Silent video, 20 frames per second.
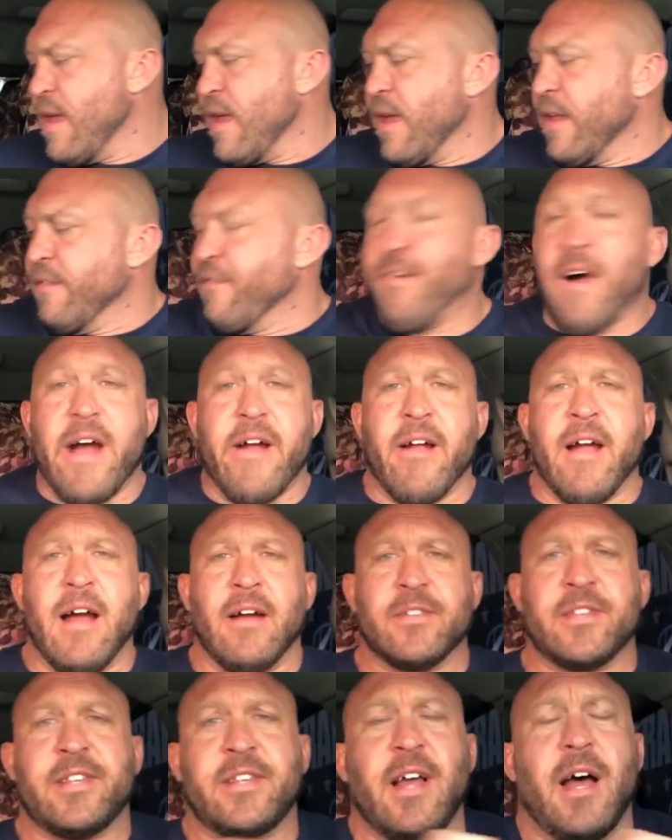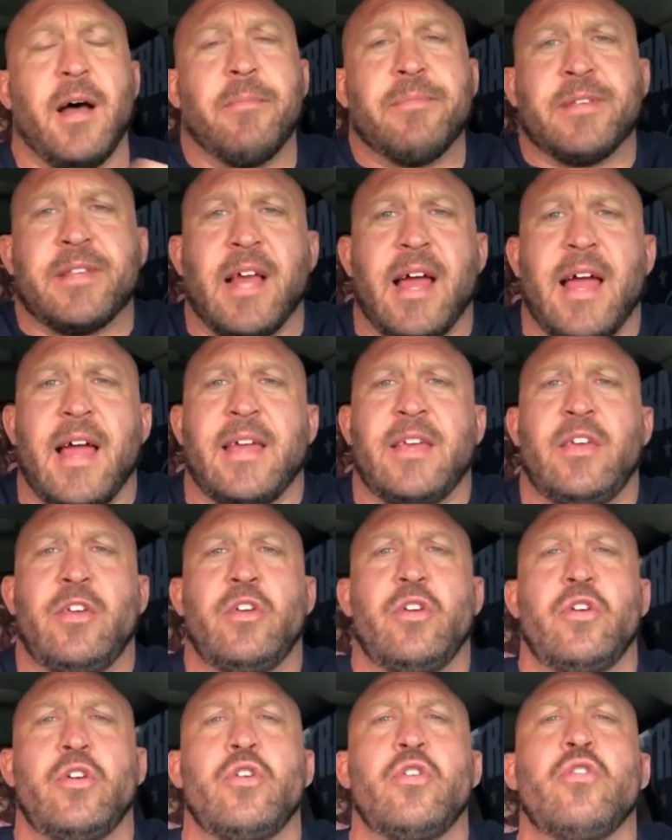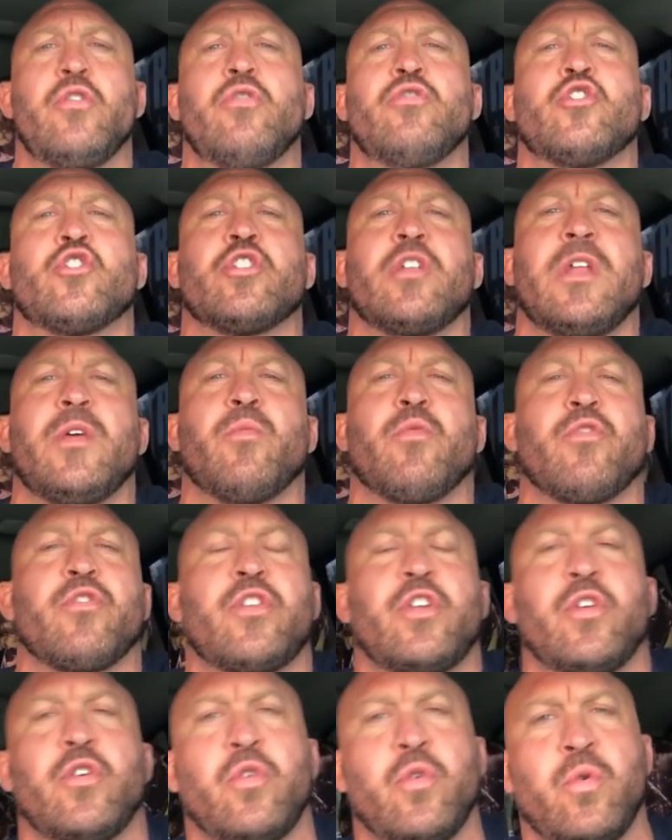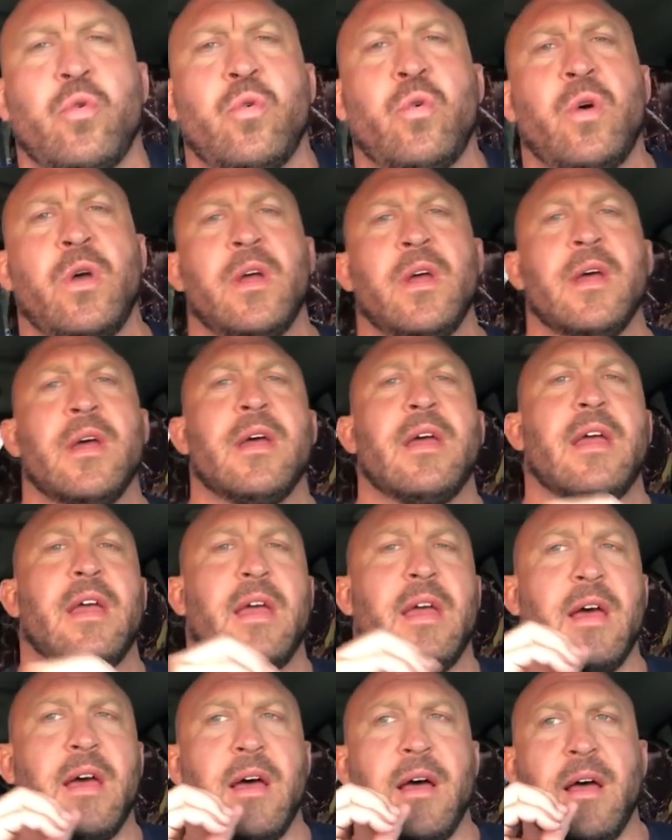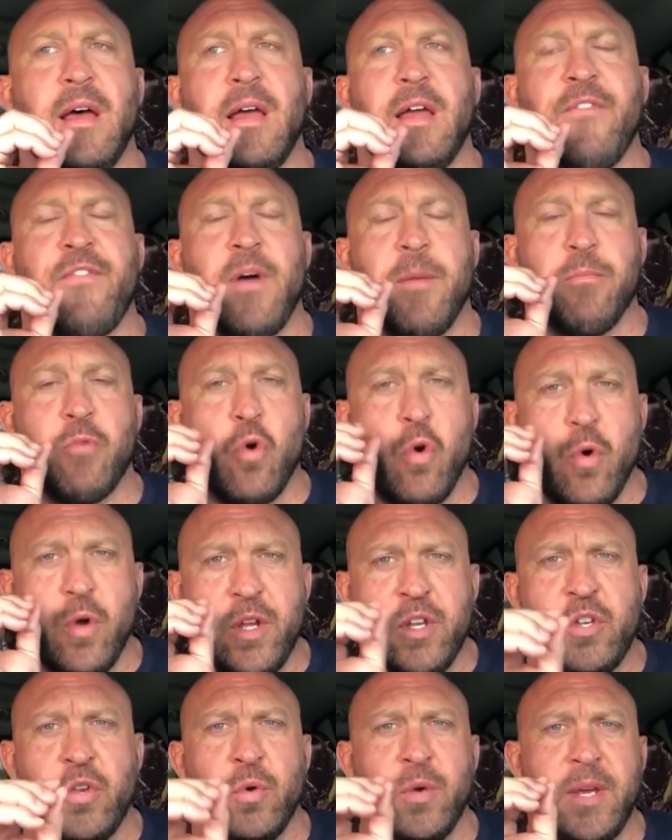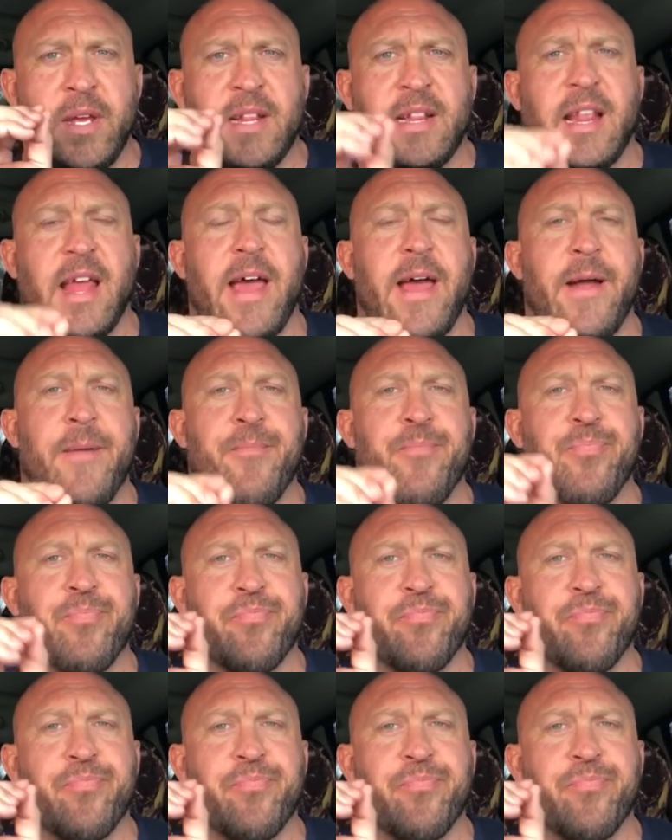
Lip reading: And Firehouse Subs, I usually will do, if I'm going to eat that,